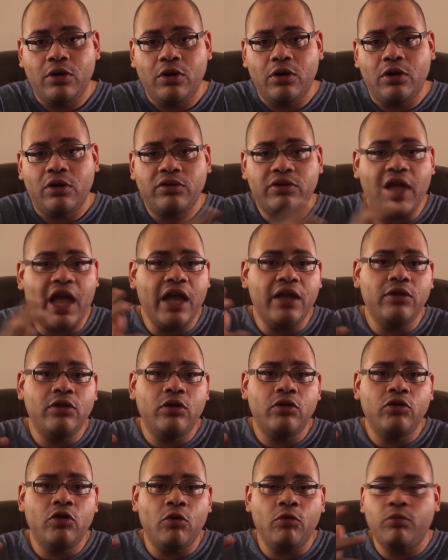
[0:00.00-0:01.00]
then
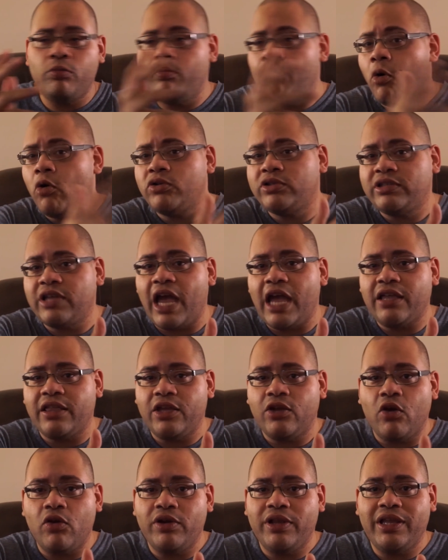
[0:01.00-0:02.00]
you're most likely
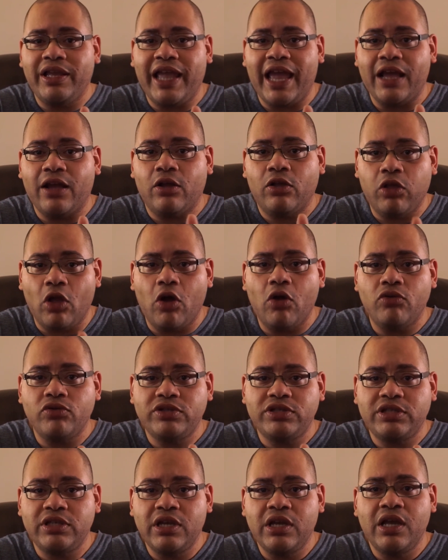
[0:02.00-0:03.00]
going to get
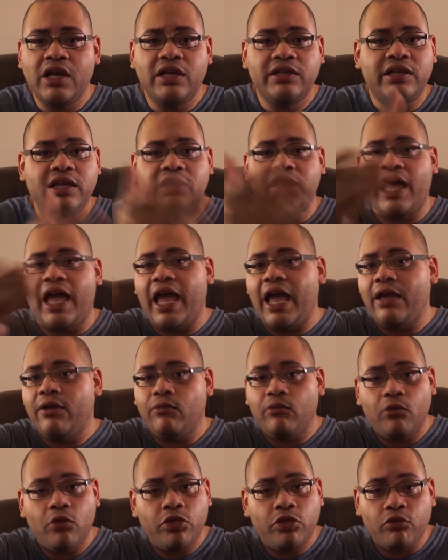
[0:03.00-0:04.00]
close to
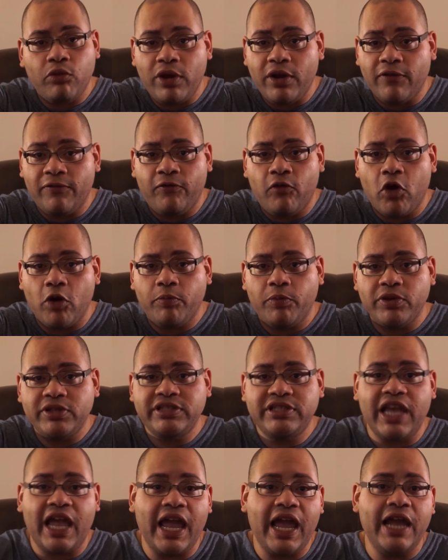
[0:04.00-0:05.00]
that 3 to
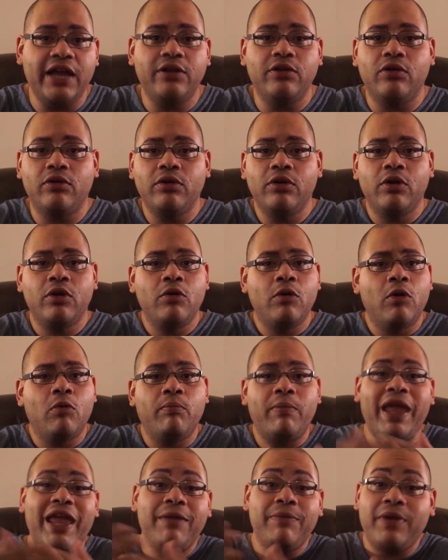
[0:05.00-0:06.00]
4%,
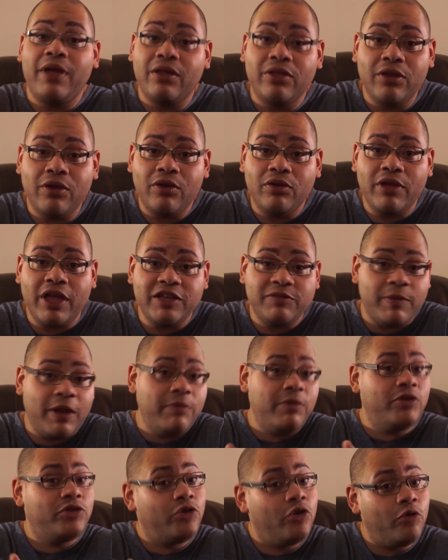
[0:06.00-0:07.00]
maybe a little less, maybe
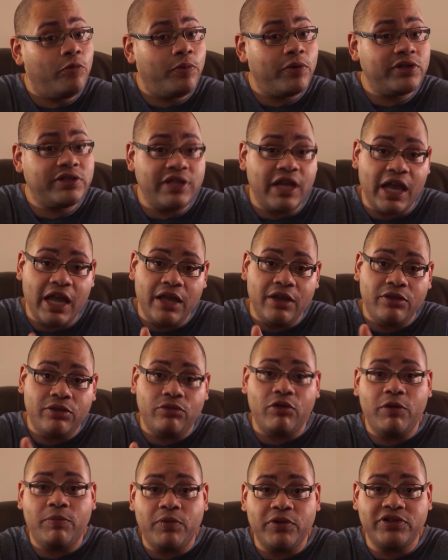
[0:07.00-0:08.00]
2%,
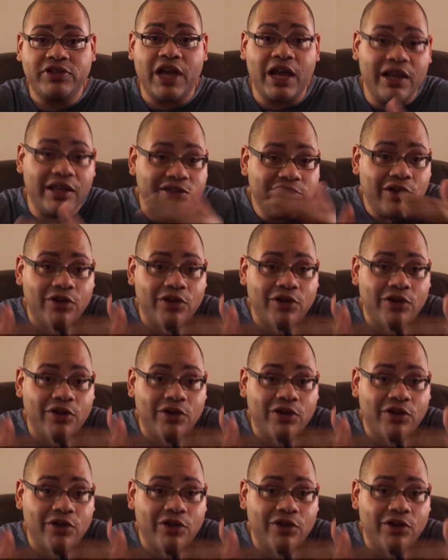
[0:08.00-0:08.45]
3%, until